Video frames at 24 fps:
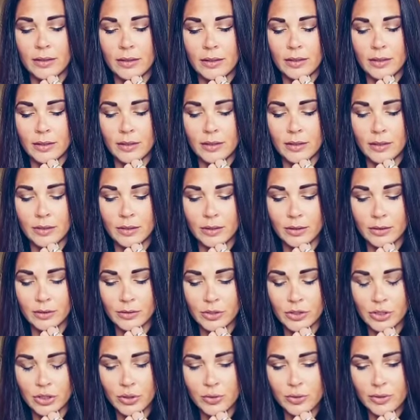
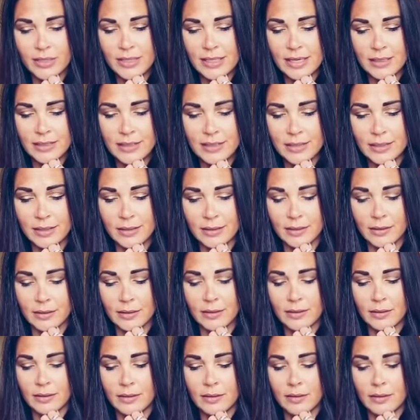their 2 cents
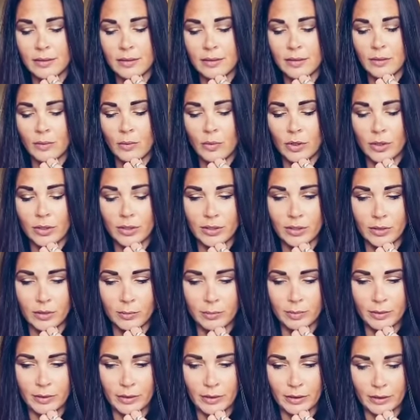in where it
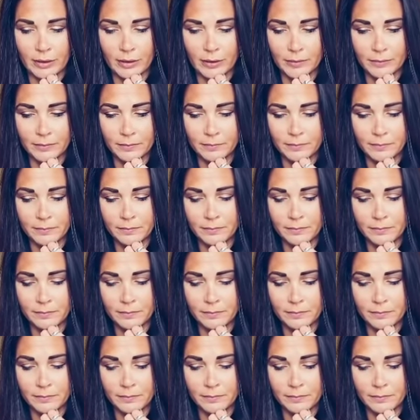don't belong.